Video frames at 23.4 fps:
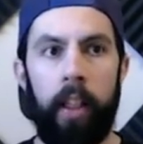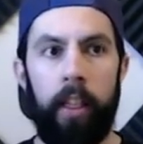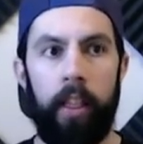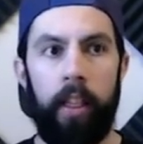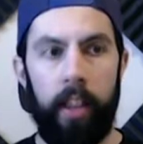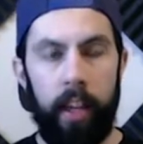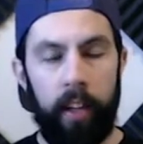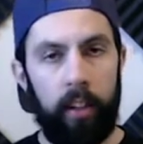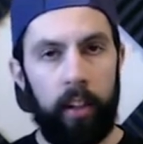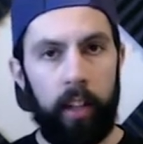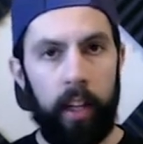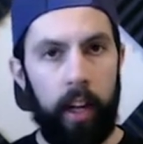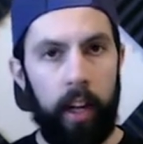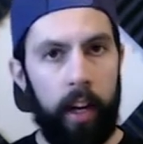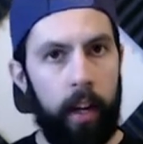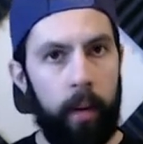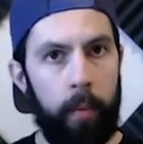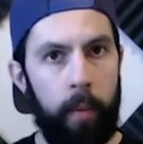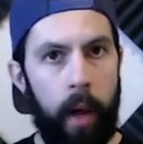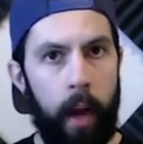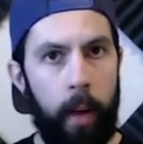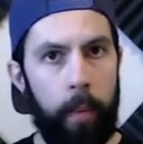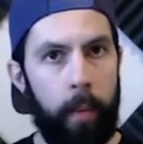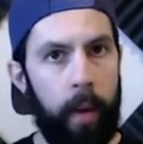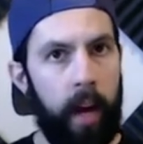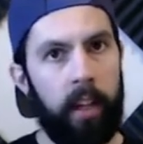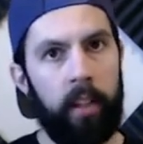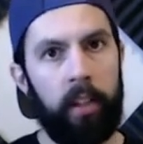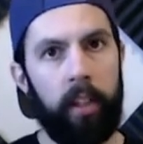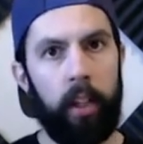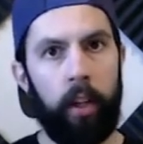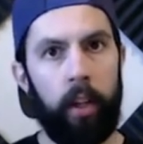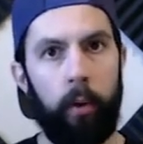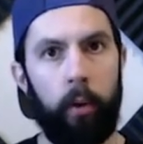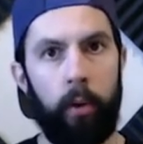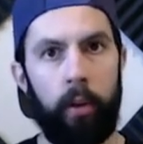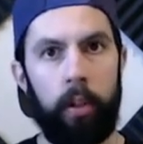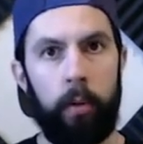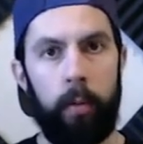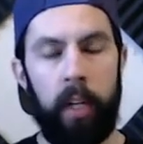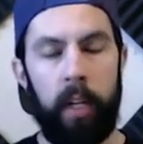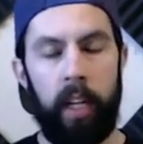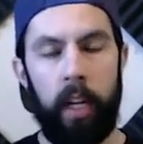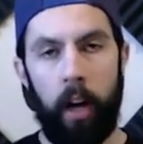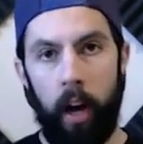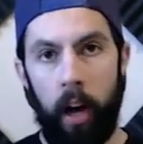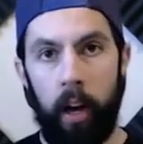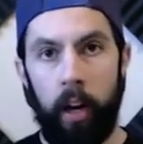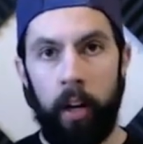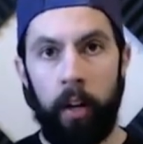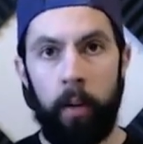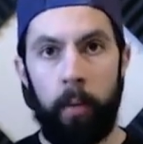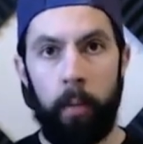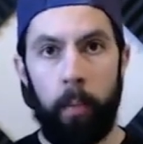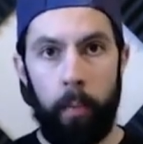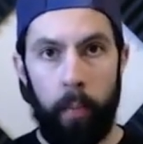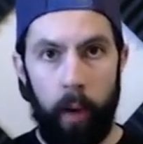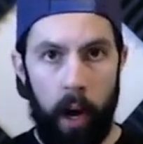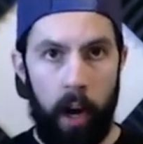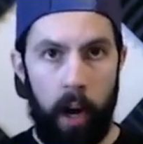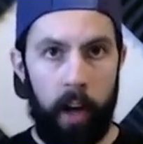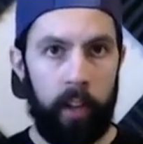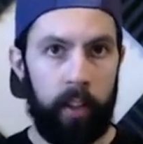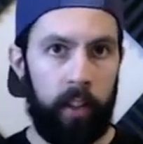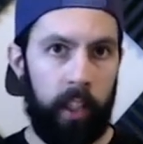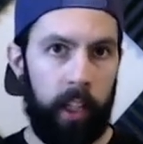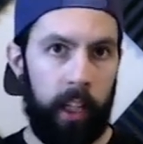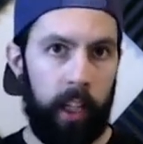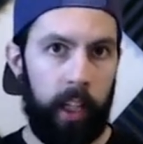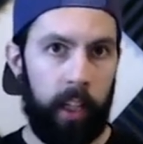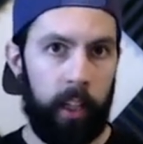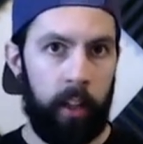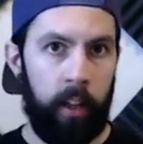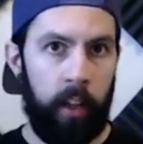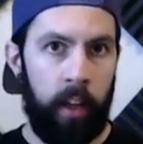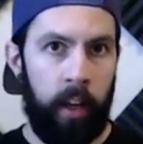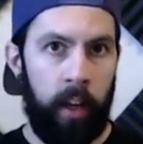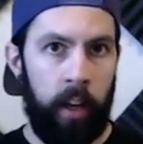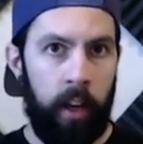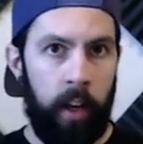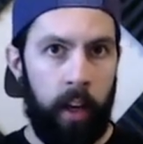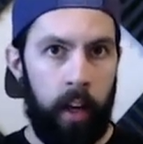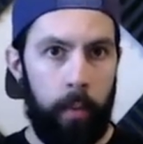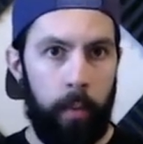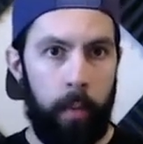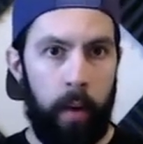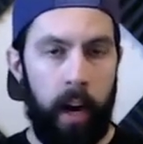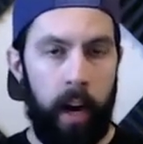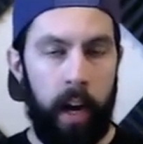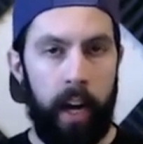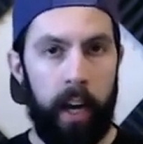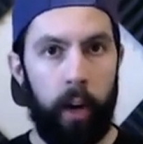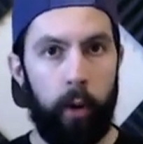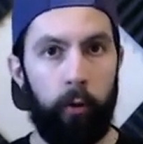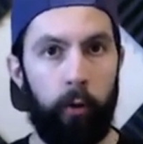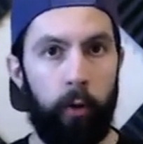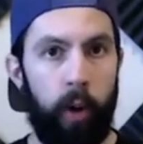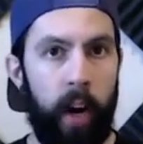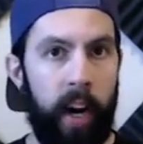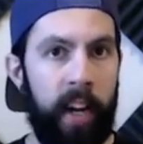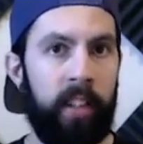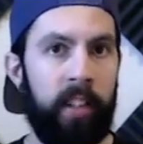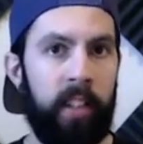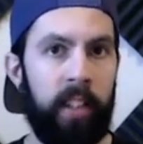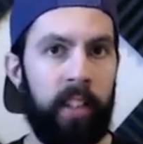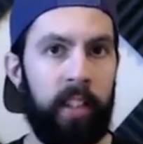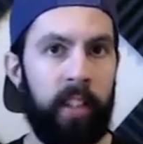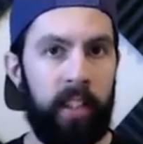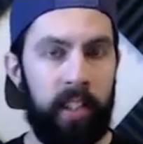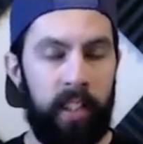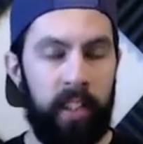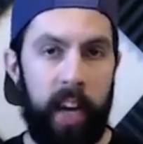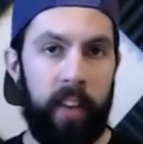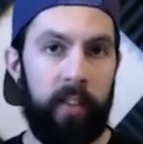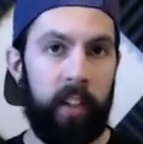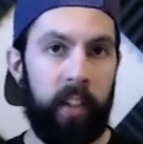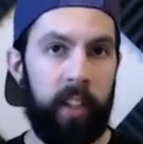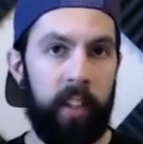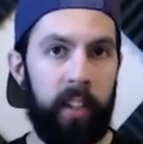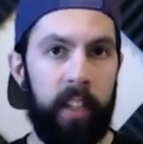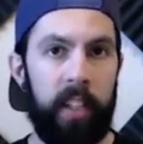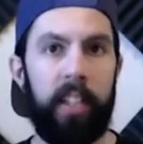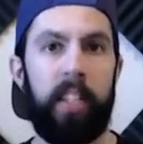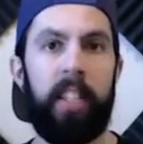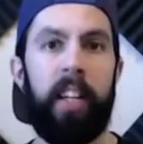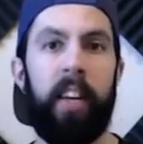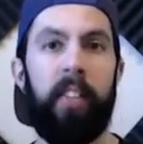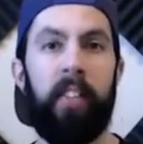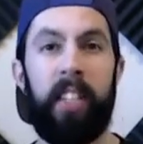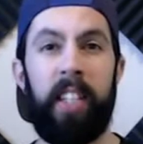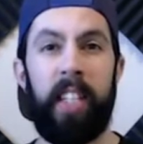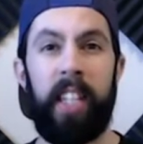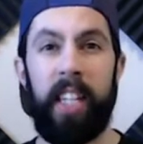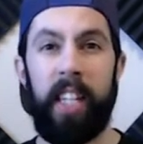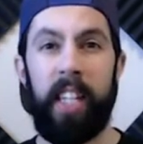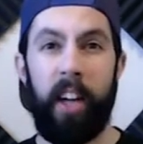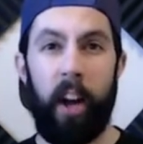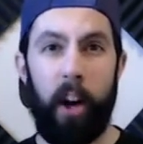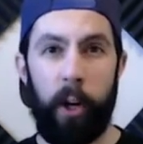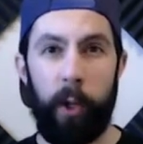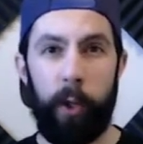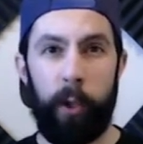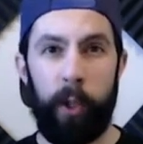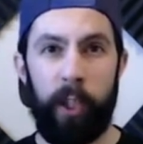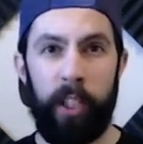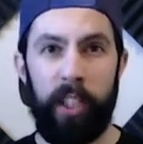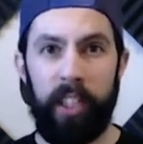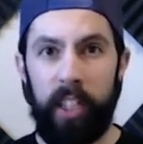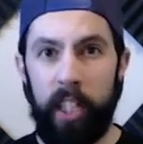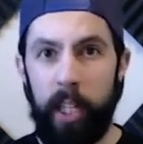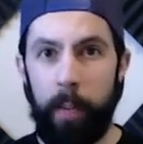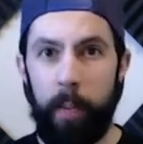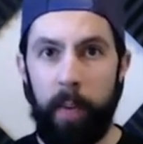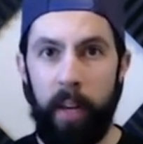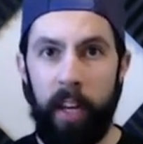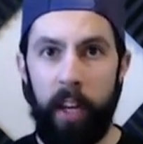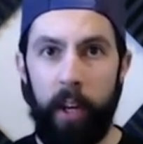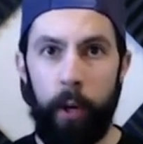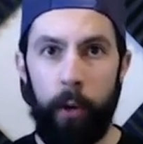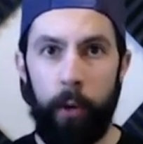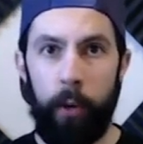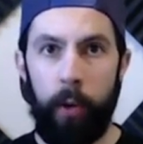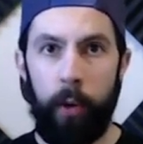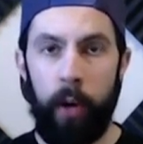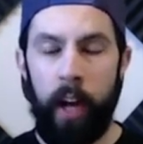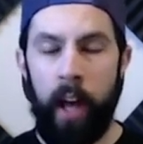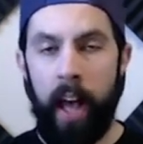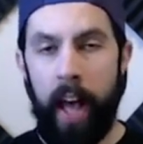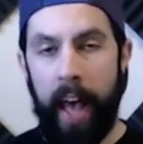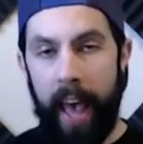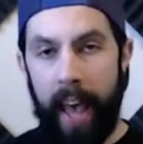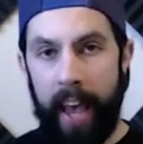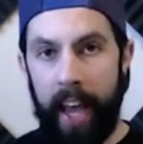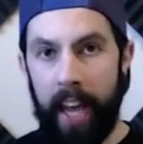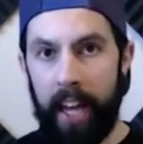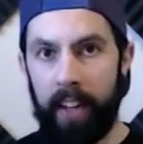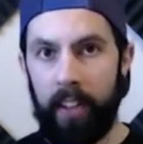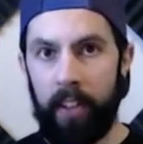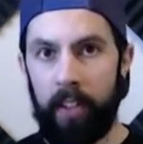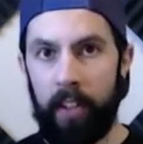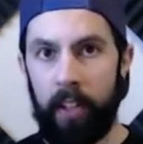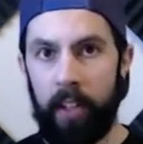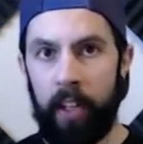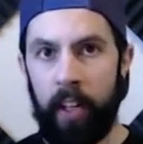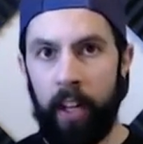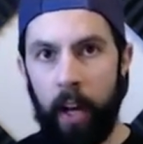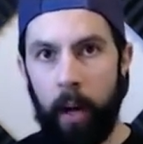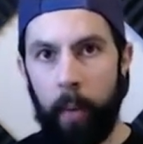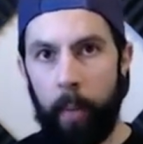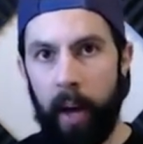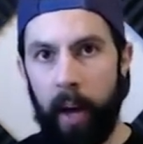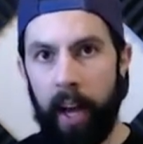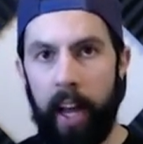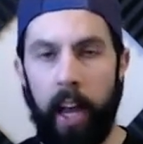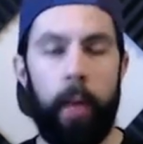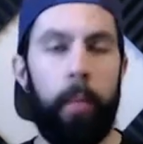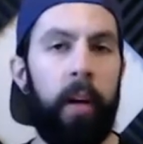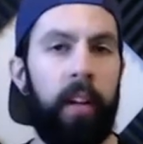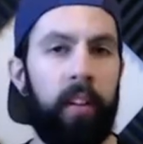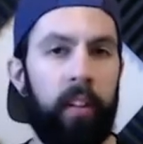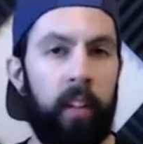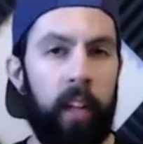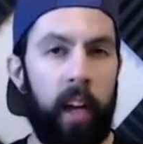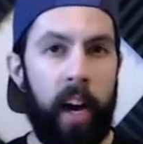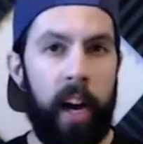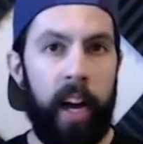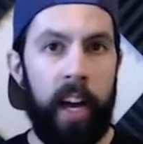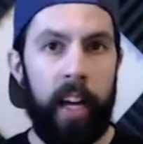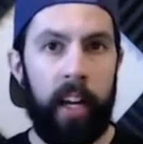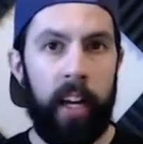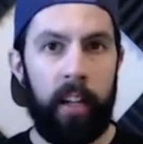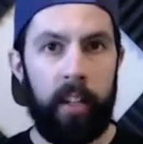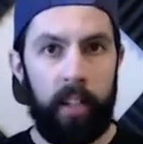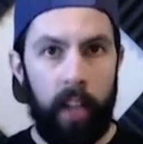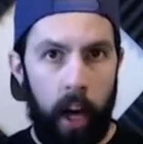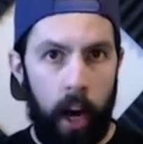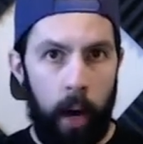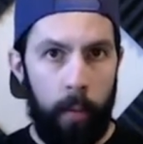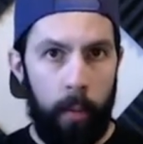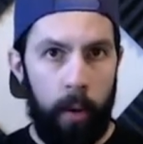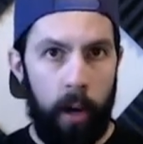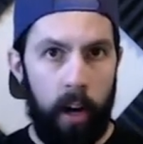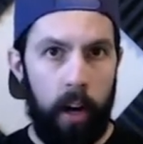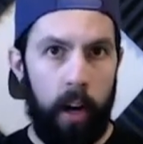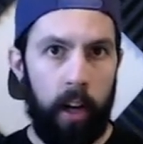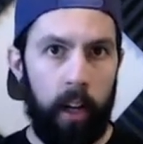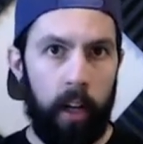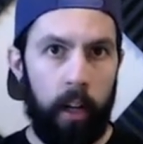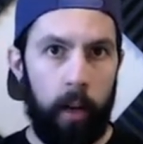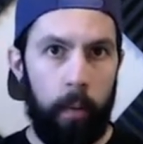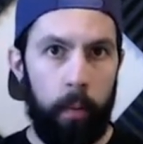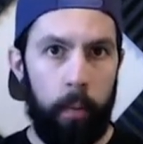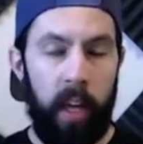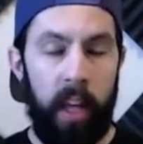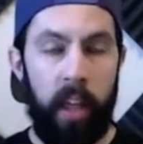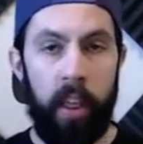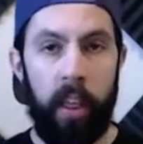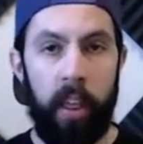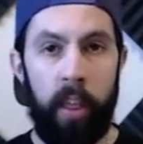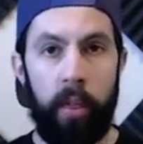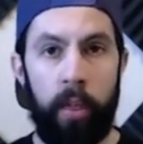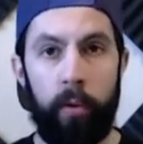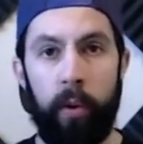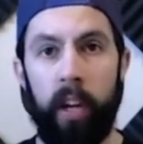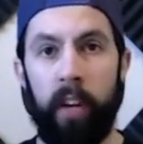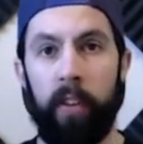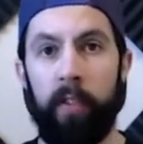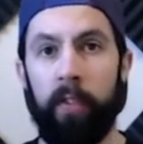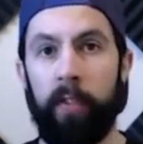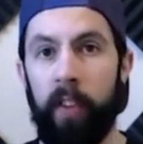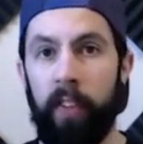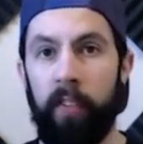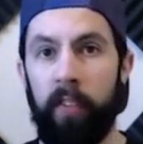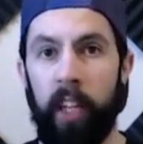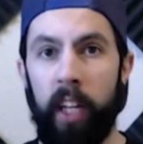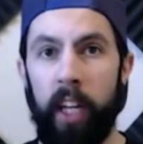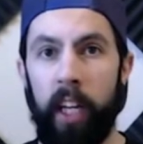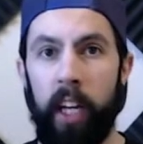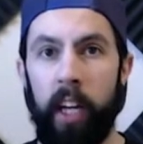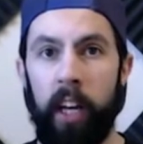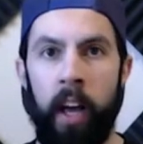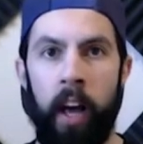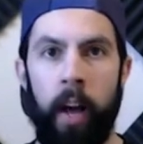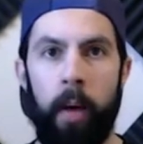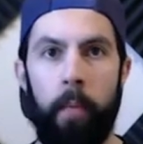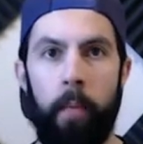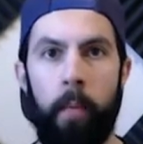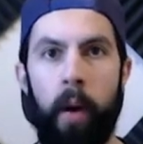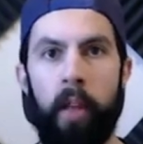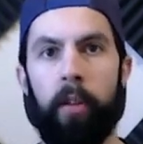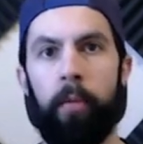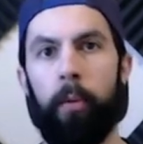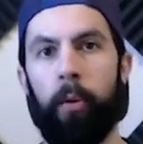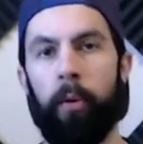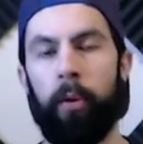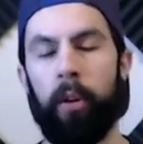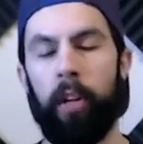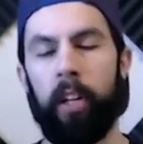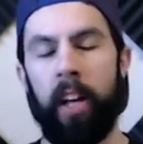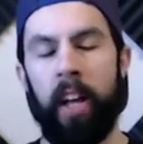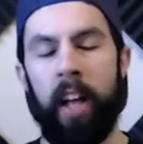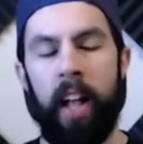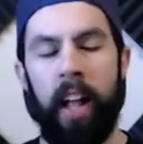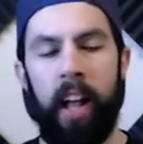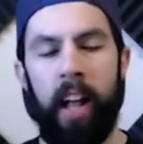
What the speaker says: This time I'm actually going to be unboxing my Ryzen 7 1700 CPU and my MSI Tomahawk B350 motherboard.